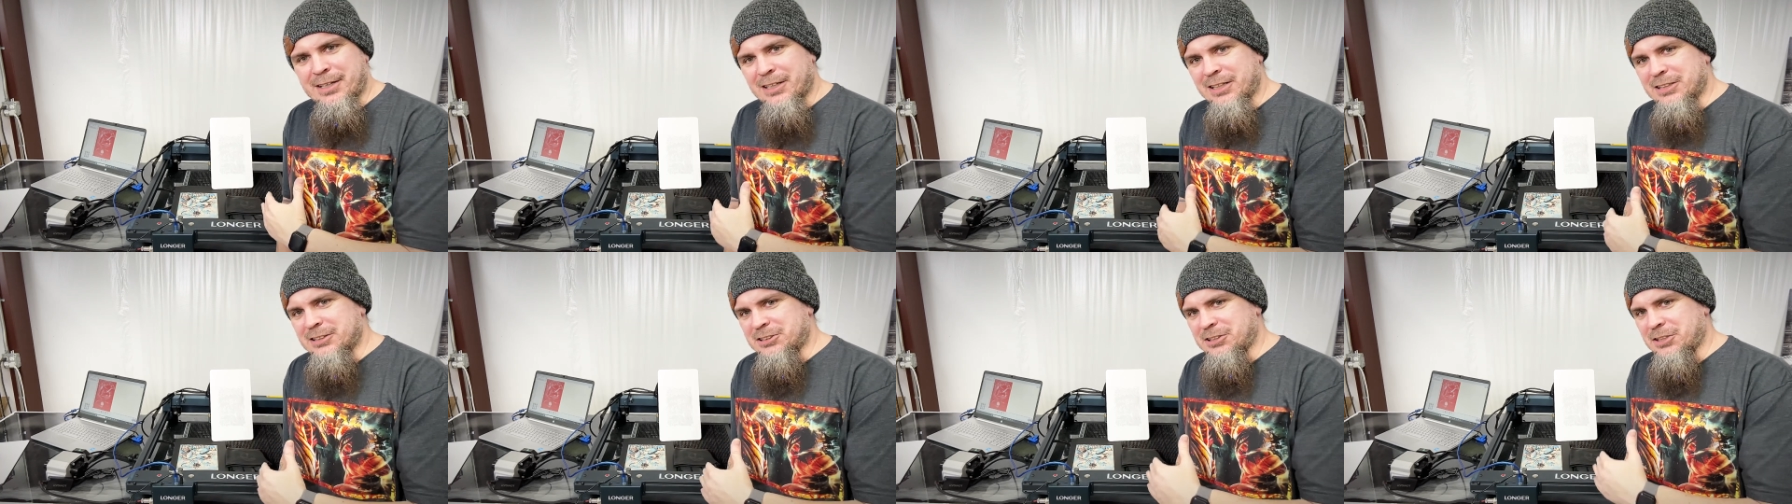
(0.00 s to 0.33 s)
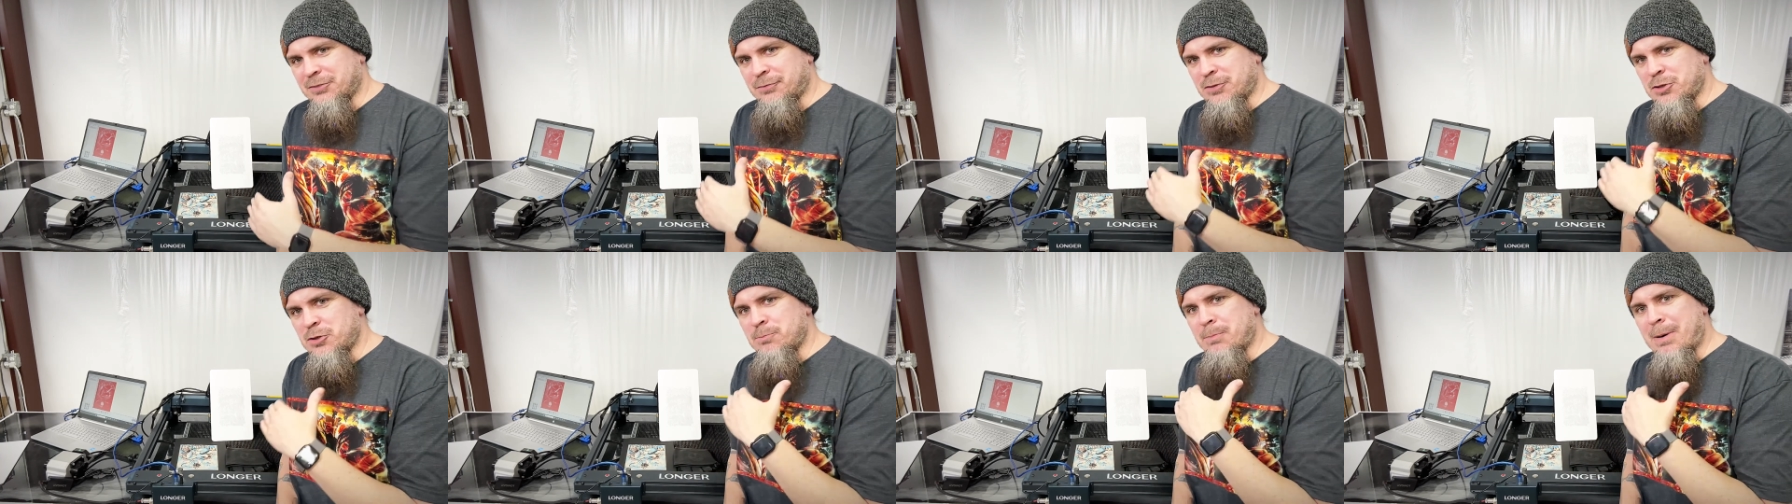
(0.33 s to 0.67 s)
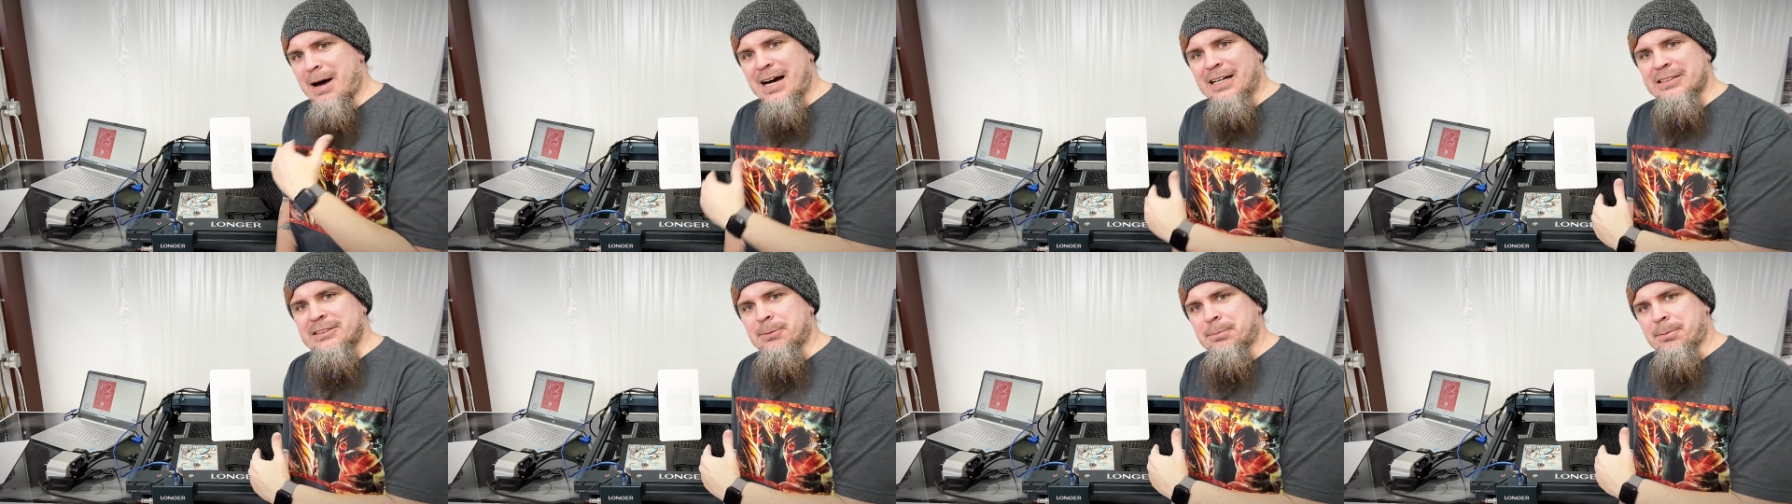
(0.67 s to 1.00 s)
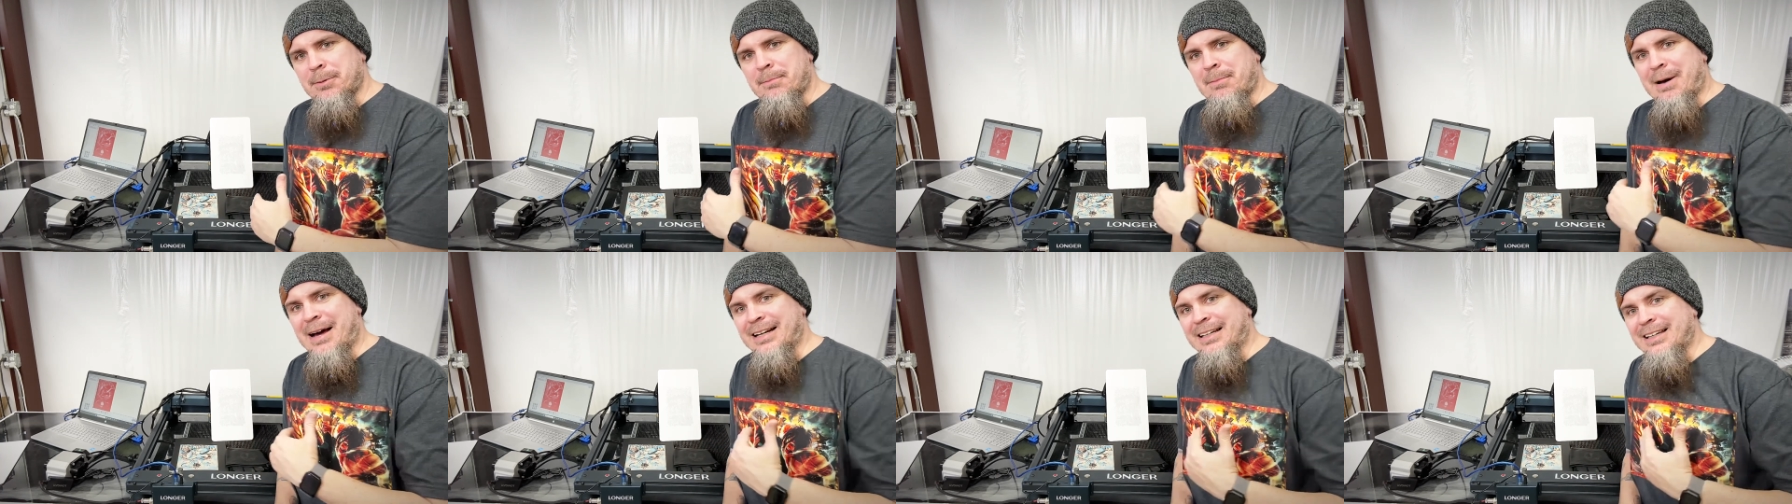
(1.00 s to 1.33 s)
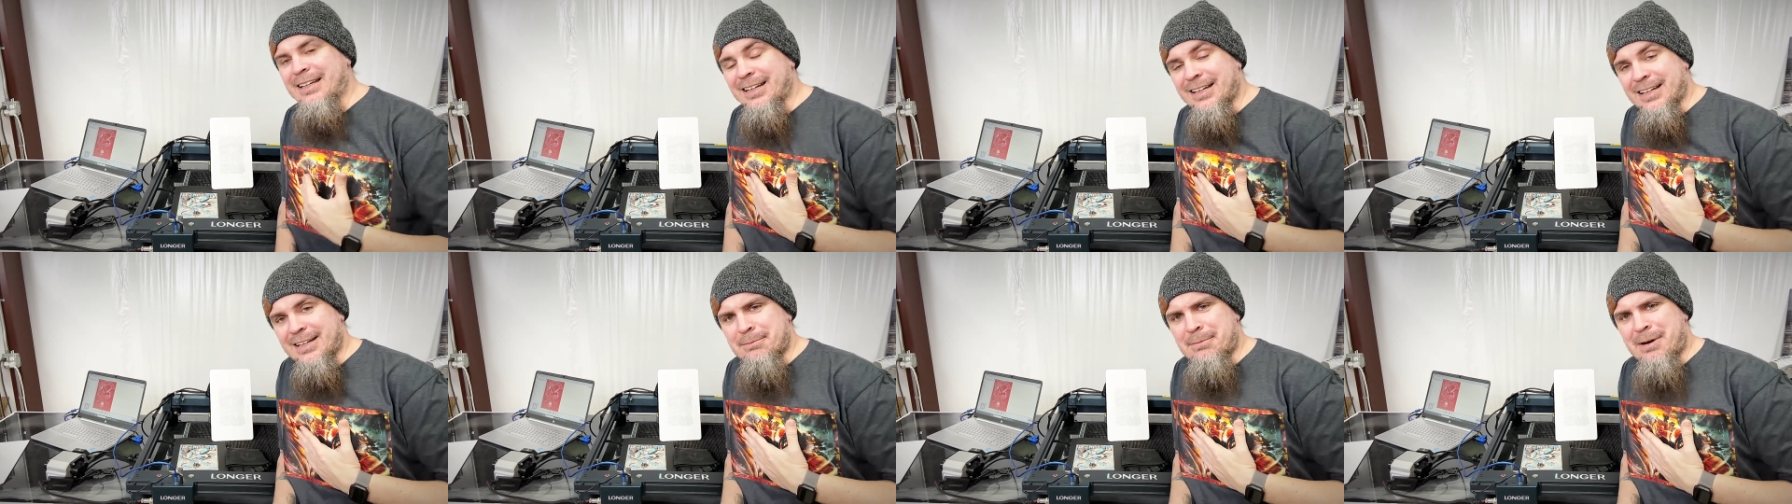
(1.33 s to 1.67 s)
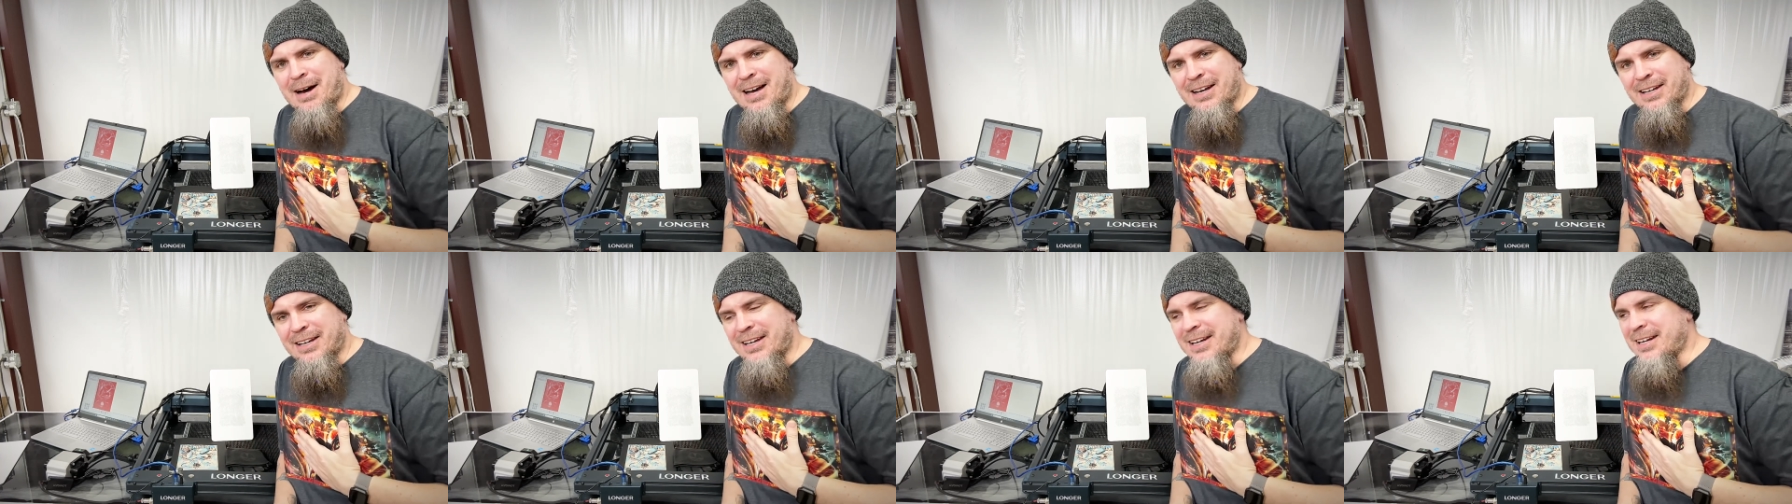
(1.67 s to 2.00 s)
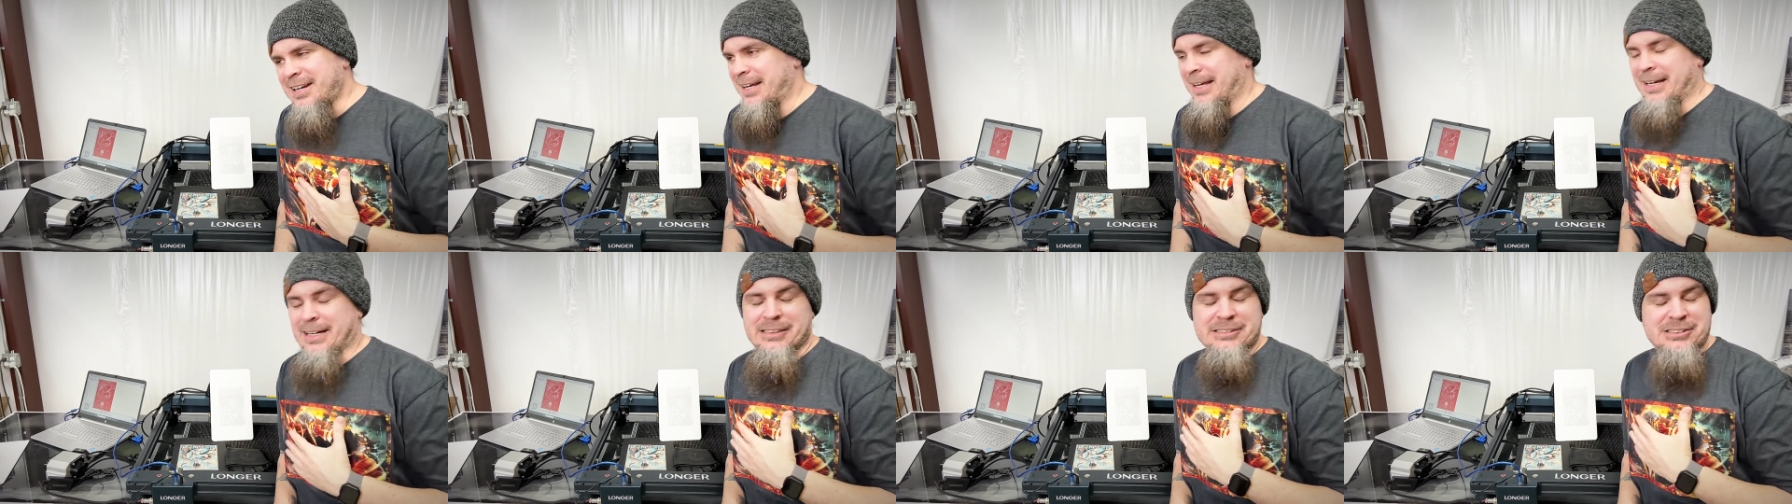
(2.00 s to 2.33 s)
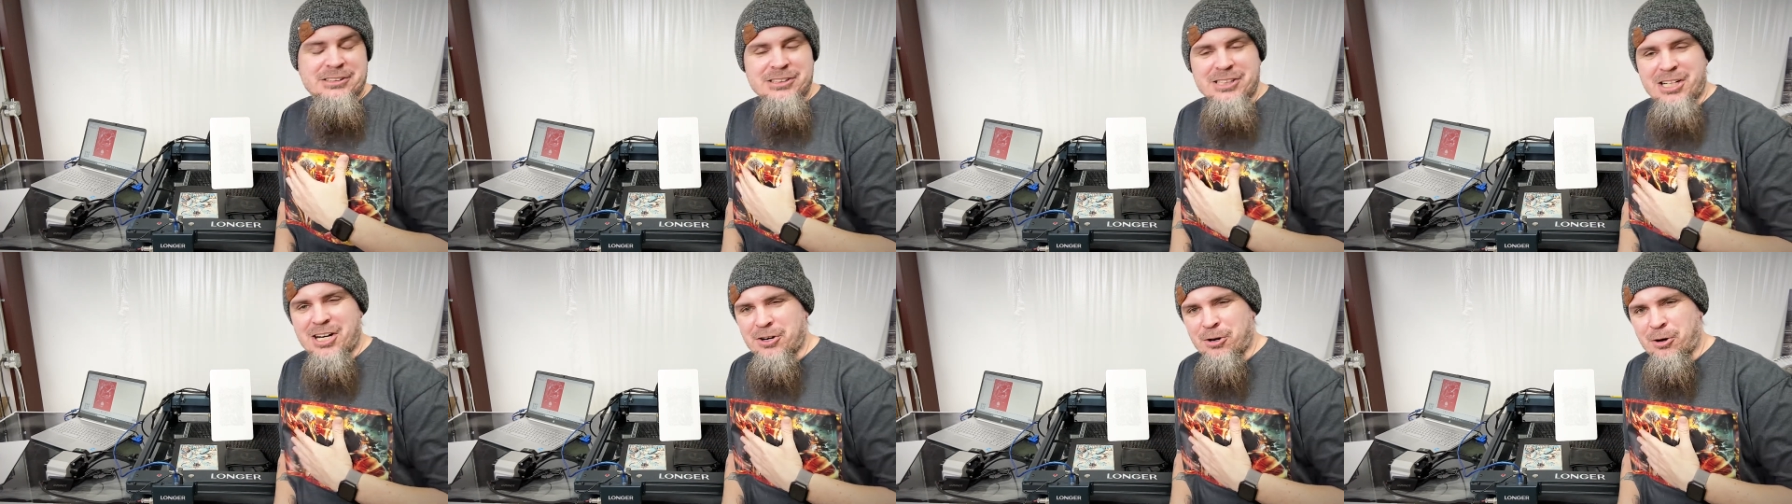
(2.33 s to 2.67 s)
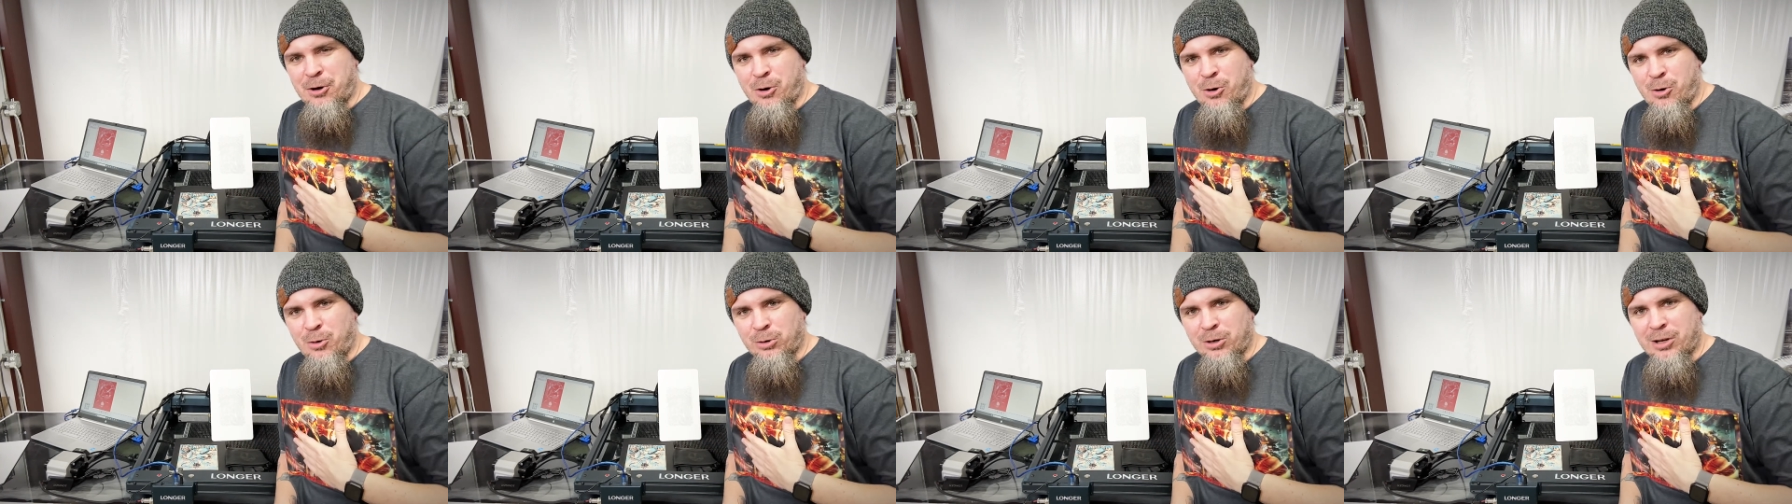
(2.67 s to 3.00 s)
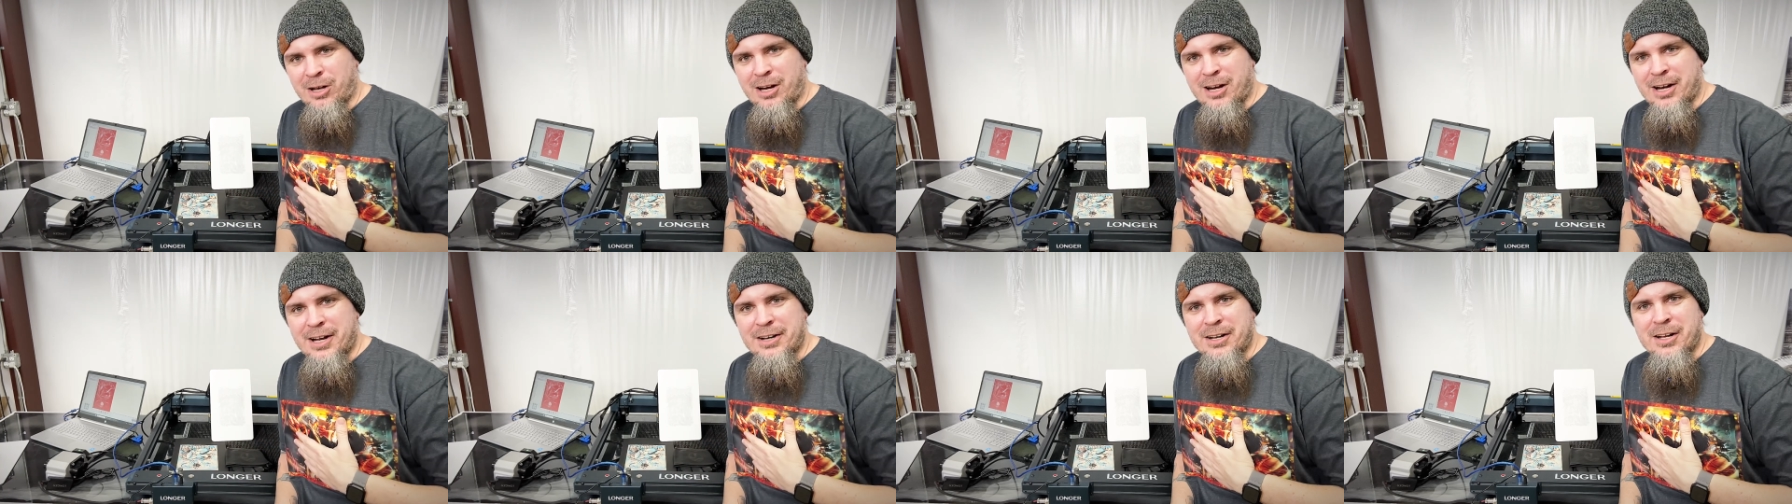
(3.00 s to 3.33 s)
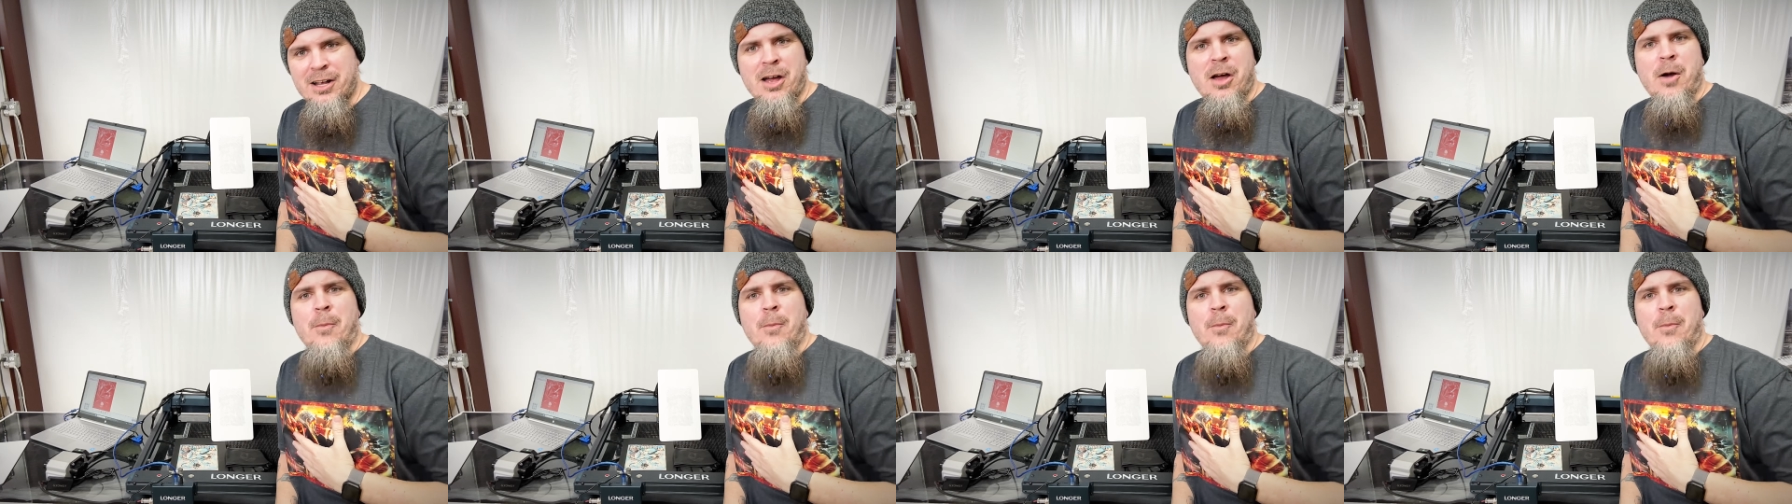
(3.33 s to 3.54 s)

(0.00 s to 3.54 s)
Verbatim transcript: is if you buy something by clicking my link, and it's not a whole lot,